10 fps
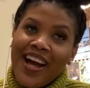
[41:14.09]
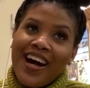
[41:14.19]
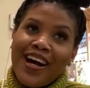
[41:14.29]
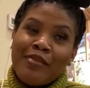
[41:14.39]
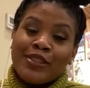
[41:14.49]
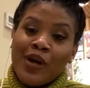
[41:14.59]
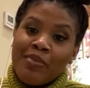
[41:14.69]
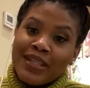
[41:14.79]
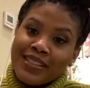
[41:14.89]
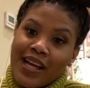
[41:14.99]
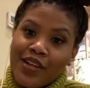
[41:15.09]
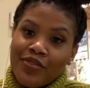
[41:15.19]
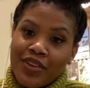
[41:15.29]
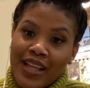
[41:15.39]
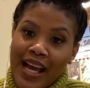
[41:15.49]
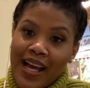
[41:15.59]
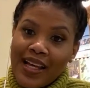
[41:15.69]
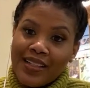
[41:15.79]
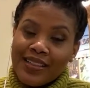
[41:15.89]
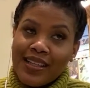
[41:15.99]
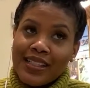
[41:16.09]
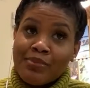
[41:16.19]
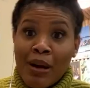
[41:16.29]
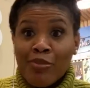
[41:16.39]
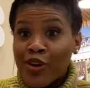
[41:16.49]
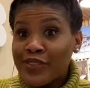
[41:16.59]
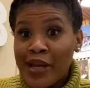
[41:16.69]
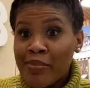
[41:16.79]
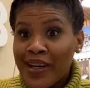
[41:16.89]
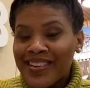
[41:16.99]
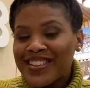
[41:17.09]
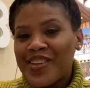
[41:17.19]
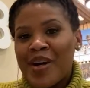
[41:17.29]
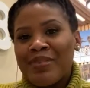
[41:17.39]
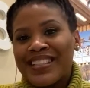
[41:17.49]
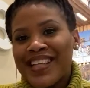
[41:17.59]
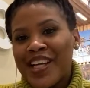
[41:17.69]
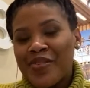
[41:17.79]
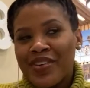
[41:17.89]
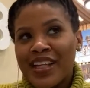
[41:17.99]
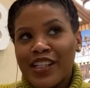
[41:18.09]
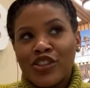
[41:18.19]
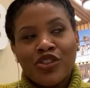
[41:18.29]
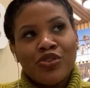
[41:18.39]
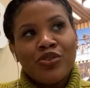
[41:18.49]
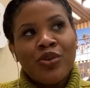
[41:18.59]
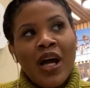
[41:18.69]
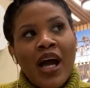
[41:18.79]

So I'm excited for that. It's my birthday month, so I'm excited for that too.